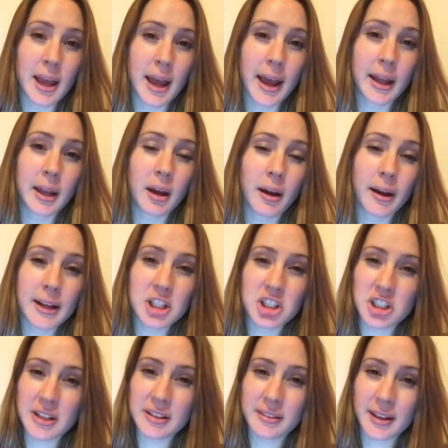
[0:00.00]
and
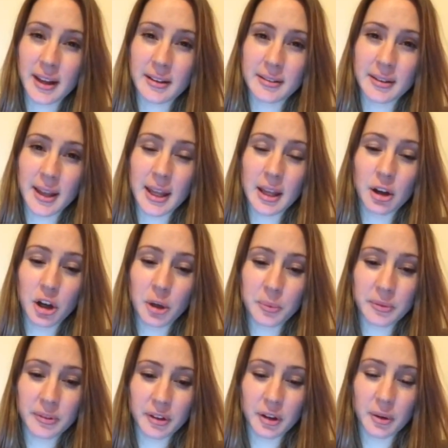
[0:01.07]
IGCSE up
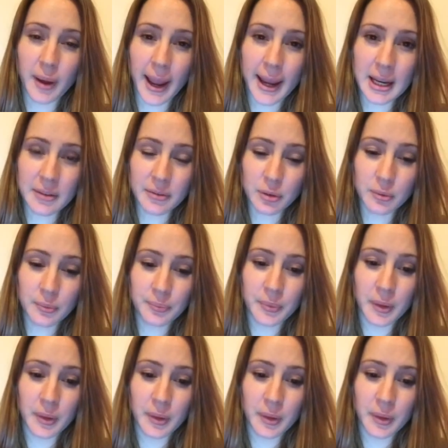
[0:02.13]
to A level.